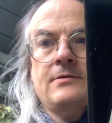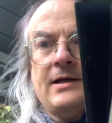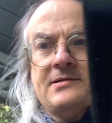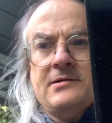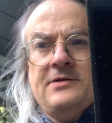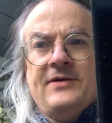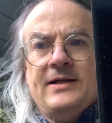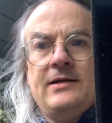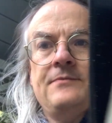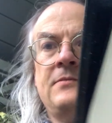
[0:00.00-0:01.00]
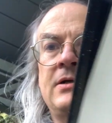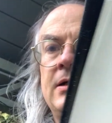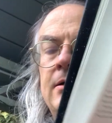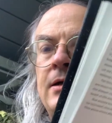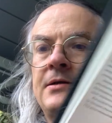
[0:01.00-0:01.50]
that's the novella,
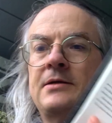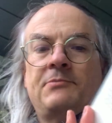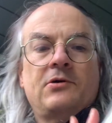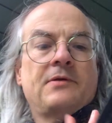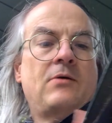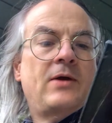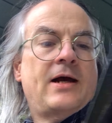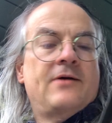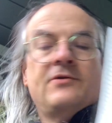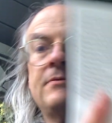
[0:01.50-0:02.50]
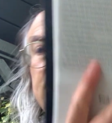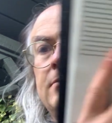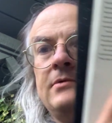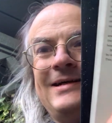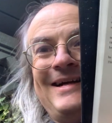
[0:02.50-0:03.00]
and then beyond that we have
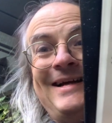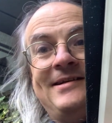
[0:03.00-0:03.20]
a